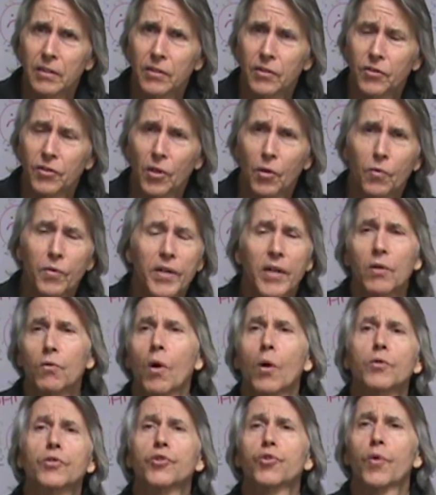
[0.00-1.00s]
So
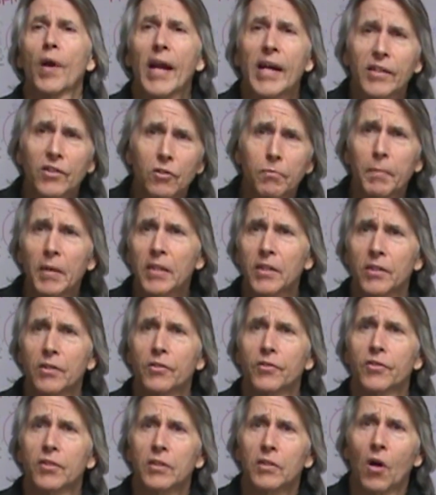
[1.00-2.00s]

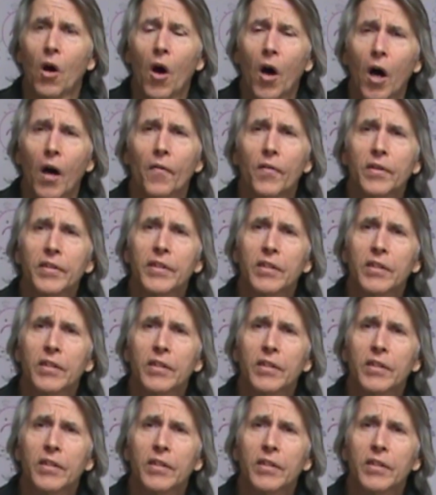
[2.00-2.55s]
neurotransmitters and all the